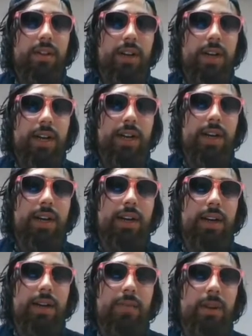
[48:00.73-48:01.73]

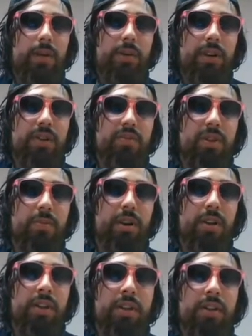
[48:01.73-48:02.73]
I'll probably just read
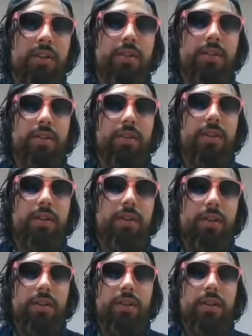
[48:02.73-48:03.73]
part of this.
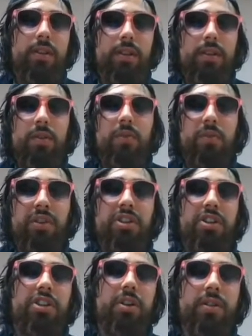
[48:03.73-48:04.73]

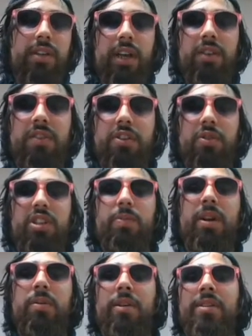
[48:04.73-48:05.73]
Research shows that individuals
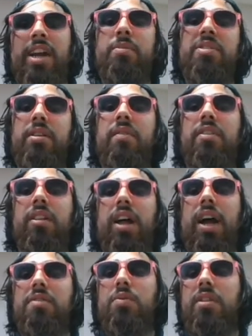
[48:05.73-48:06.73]
spend about 90% of their
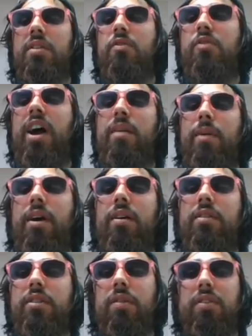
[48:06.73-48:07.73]
lives within 5
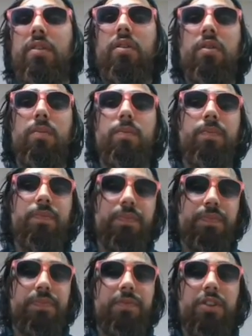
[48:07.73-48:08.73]
miles of their home.
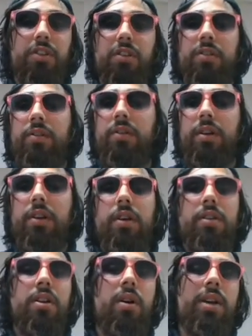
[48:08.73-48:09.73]
Jeez.
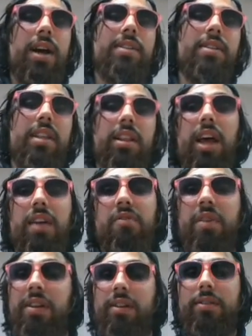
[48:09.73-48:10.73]
Known as the life
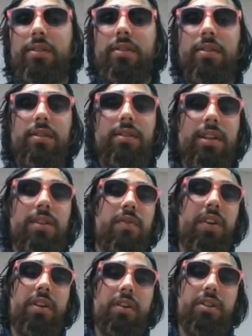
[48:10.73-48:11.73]
radius, seen in
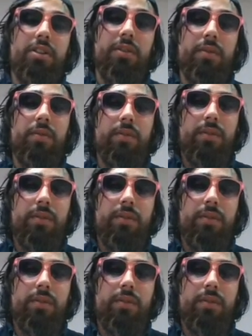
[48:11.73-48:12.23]
figure 2.